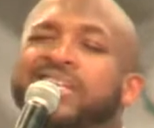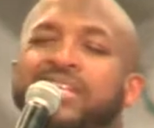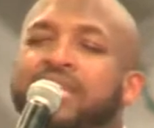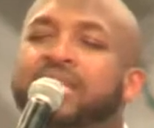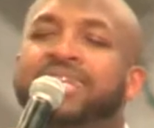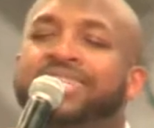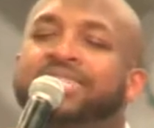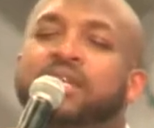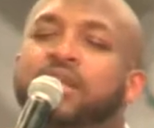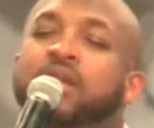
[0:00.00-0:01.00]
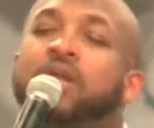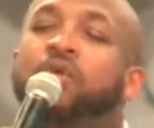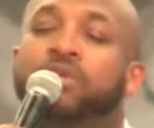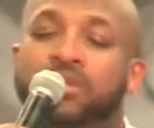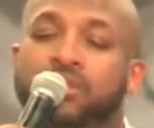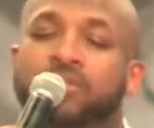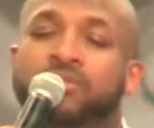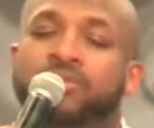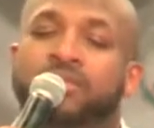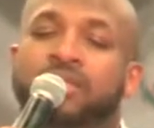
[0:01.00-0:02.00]
need to know you
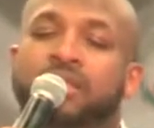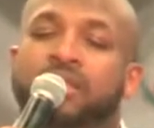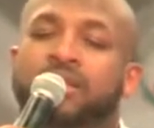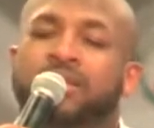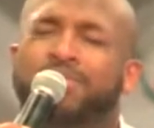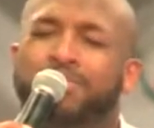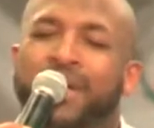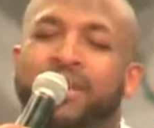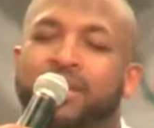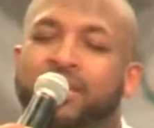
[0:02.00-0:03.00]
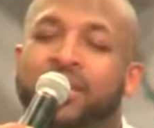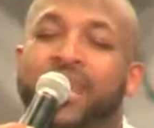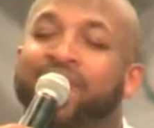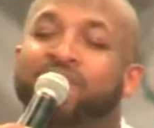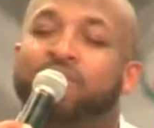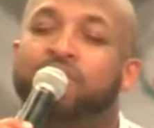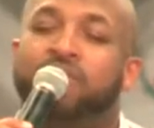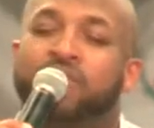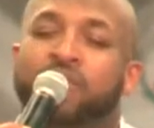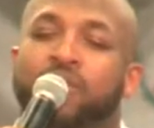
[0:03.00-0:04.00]
better than ever
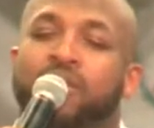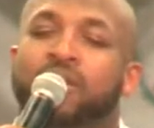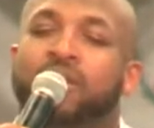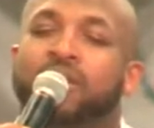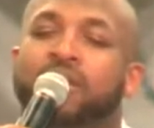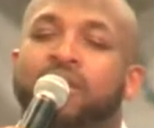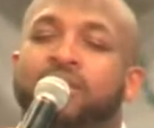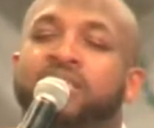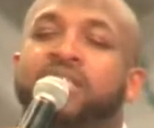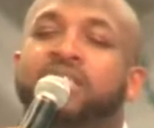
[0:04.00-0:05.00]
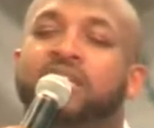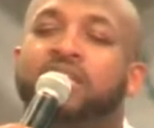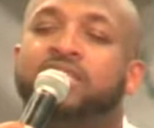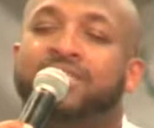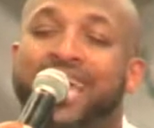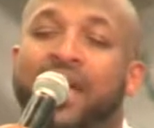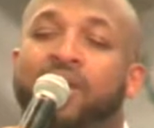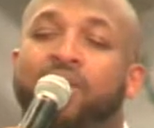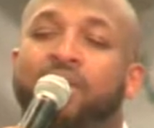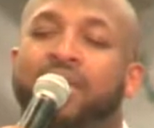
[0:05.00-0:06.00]
before. Teach us
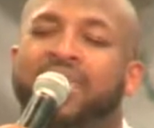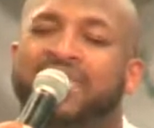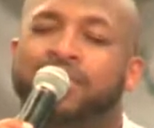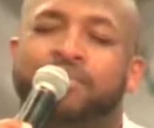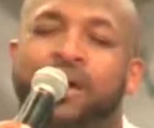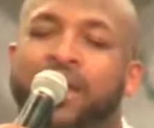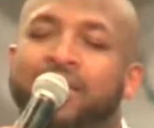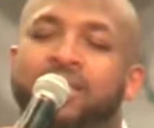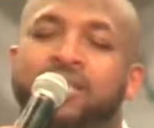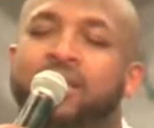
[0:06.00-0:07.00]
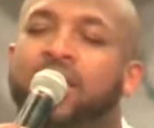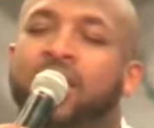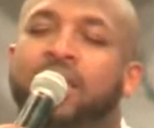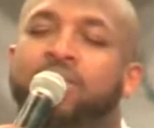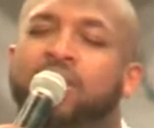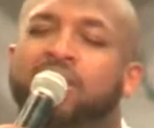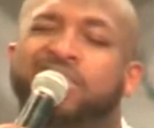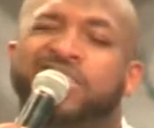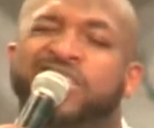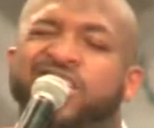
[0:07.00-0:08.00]
now. In the mighty name of
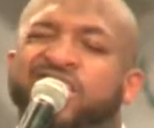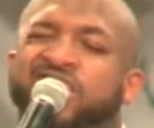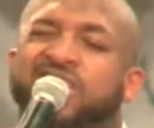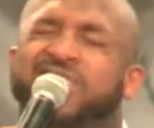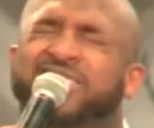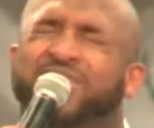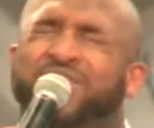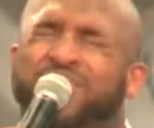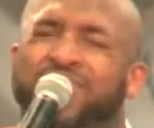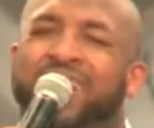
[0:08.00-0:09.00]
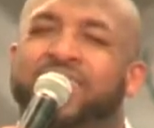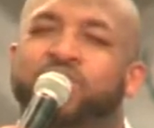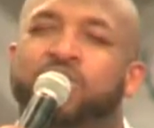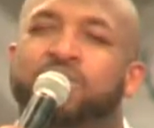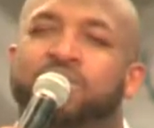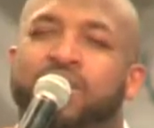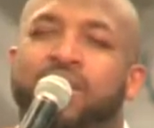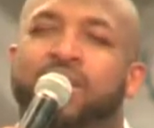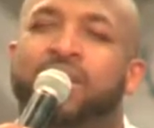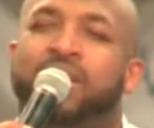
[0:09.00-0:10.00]
Jesus the Christ, we
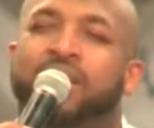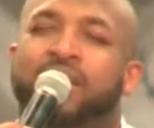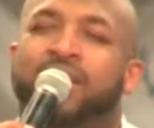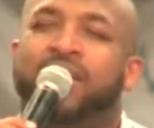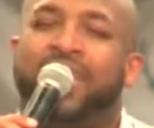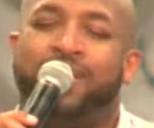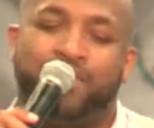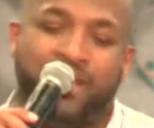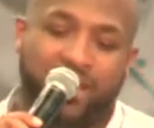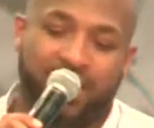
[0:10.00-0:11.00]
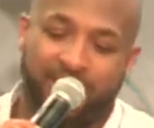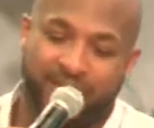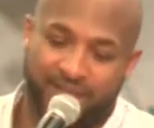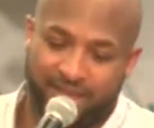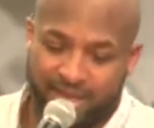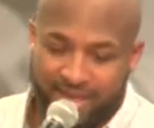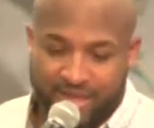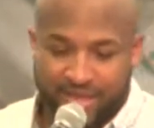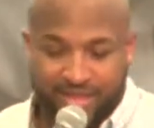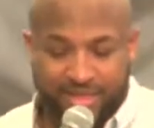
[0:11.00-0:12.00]
pray. Amen.
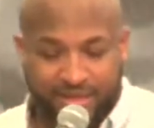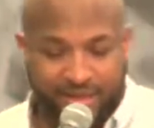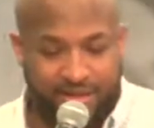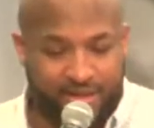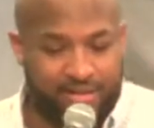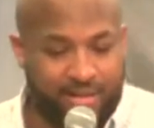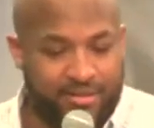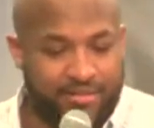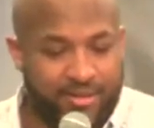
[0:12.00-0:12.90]
Thank God.